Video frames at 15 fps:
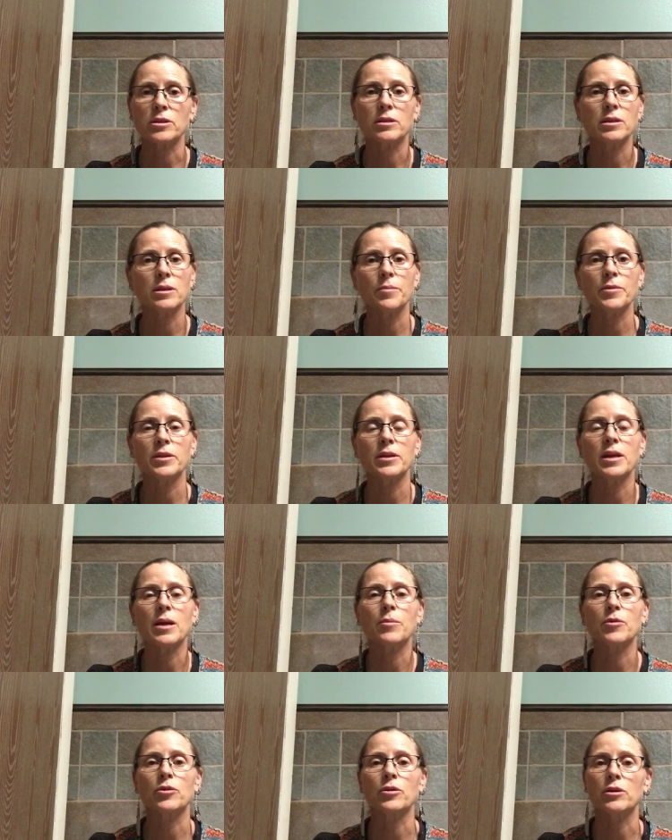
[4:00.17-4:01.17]
clean up the
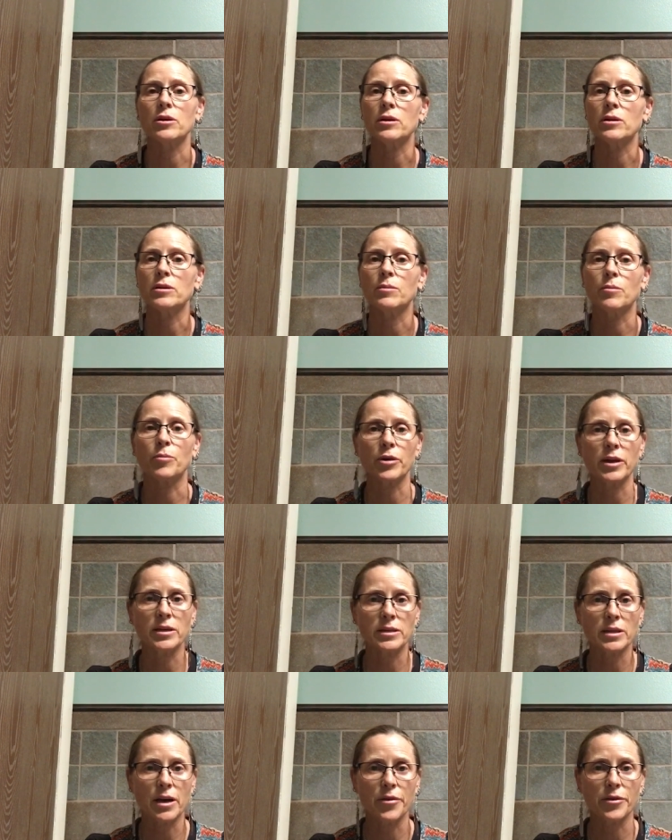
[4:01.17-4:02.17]
neighborhood, bring
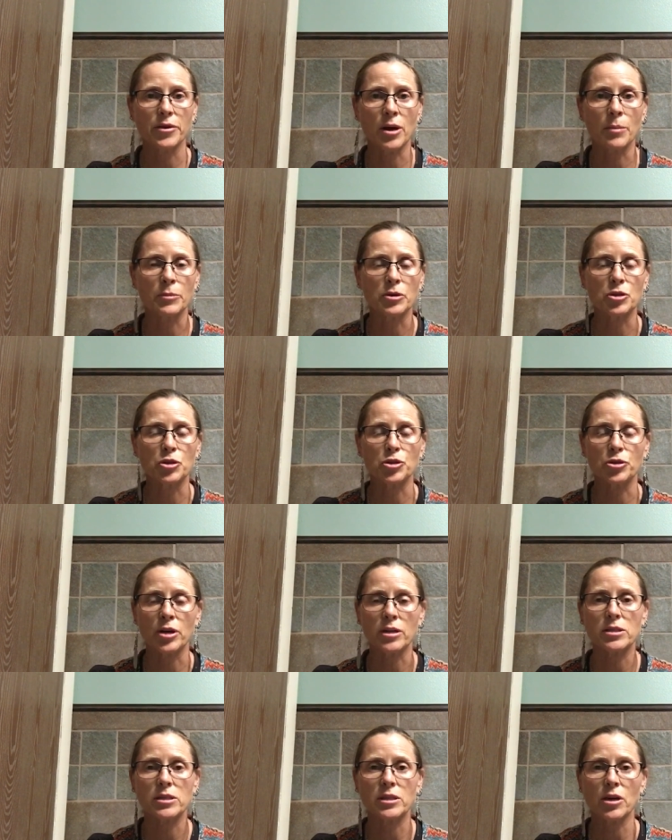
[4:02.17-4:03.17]
down the numbers. You're
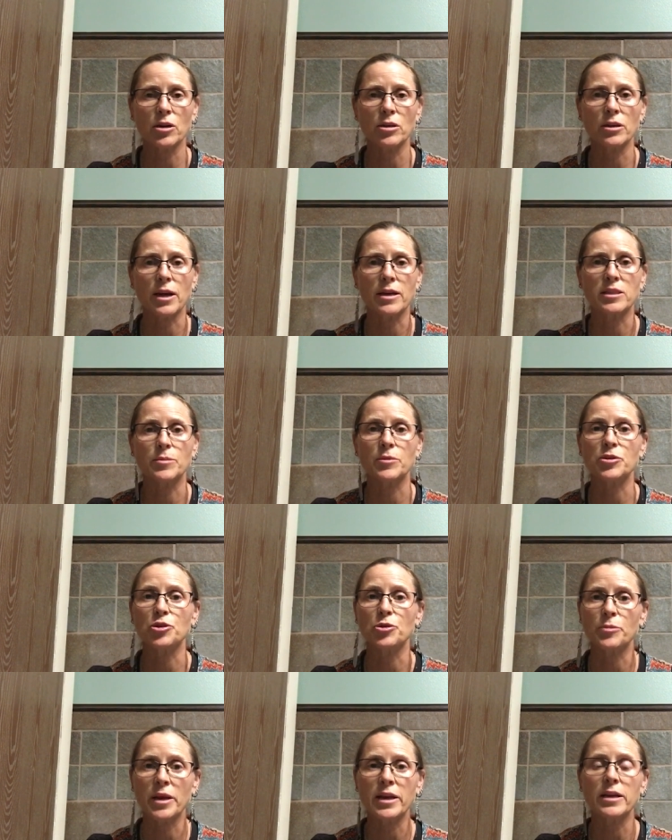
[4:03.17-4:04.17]
not sterilizing, but
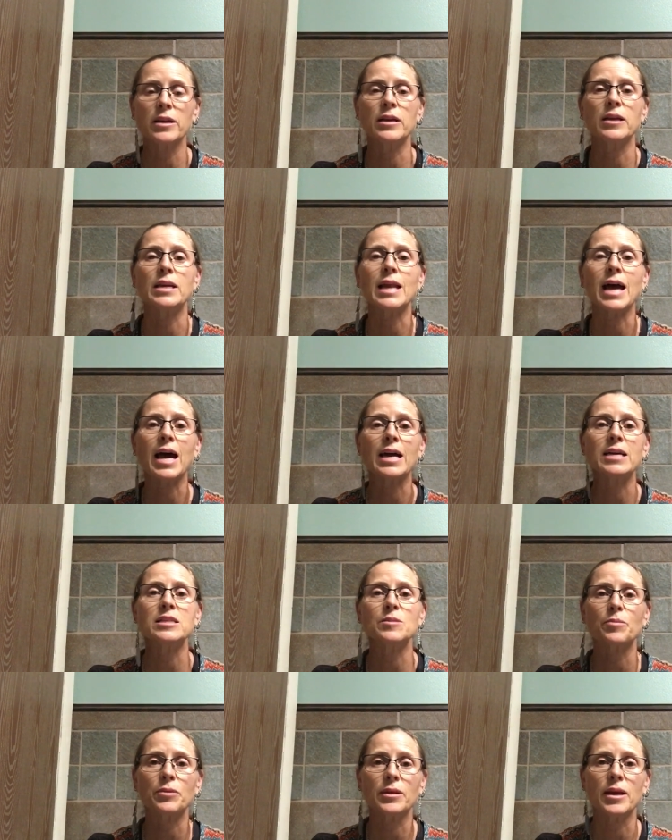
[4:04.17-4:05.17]
you're making it a
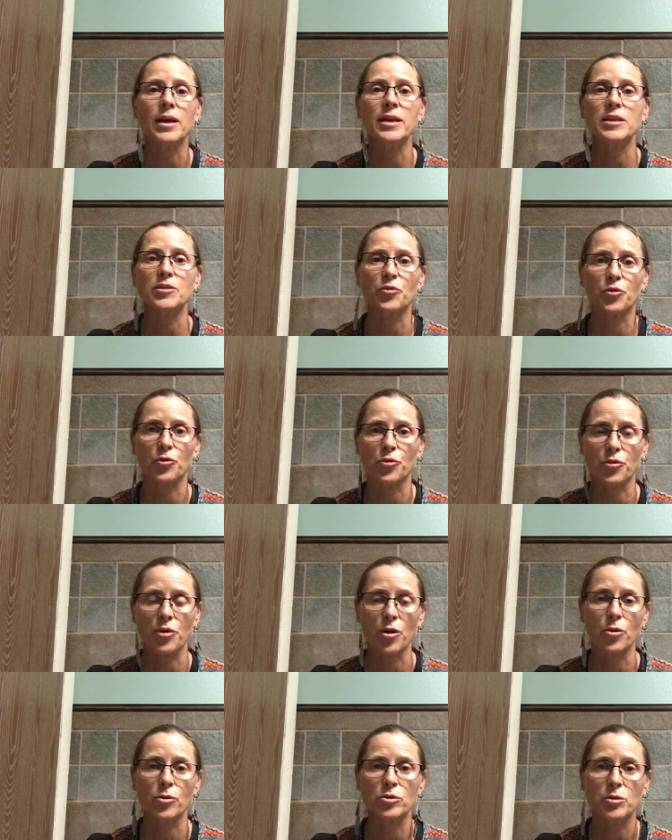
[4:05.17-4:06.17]
nice place for
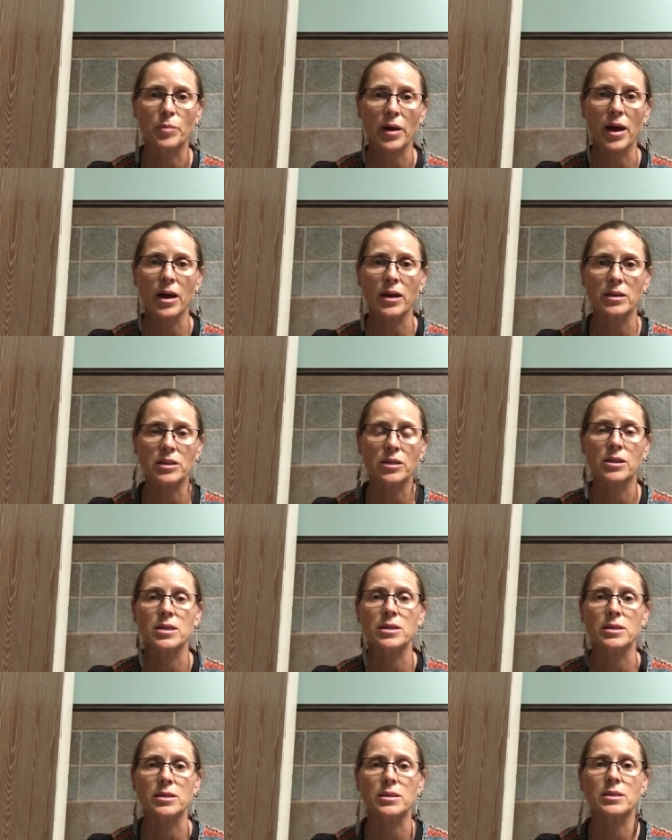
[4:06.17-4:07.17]
those
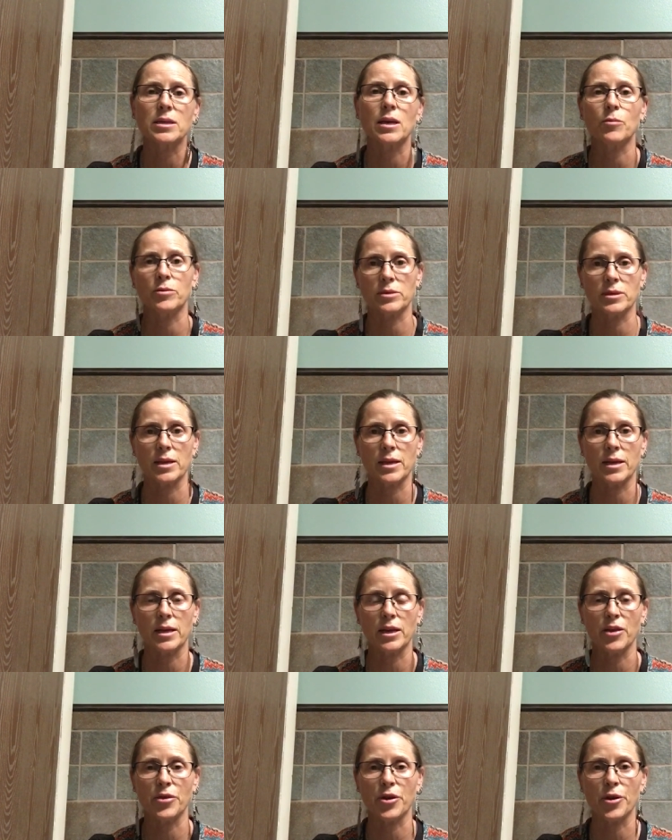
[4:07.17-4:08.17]
bacteria to stay once they get
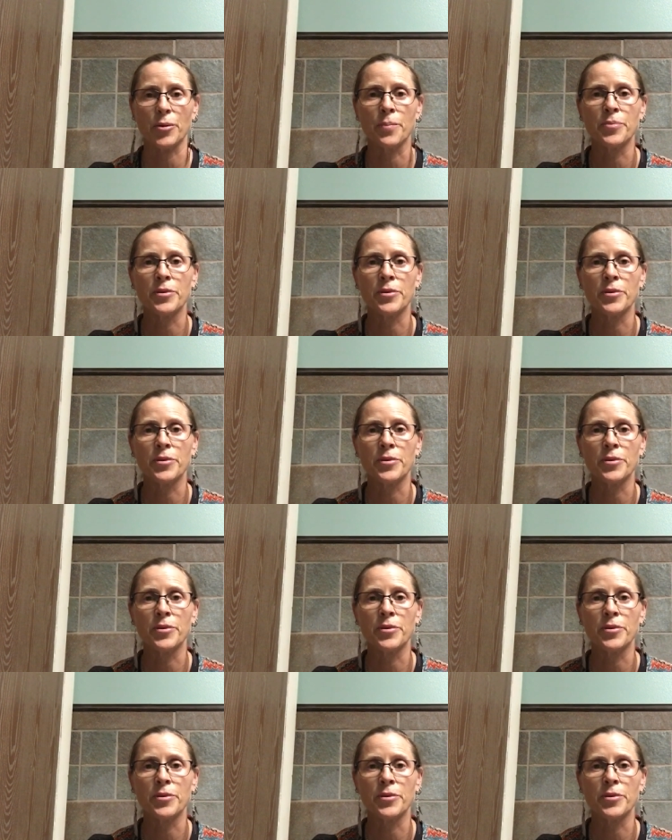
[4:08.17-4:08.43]
in there.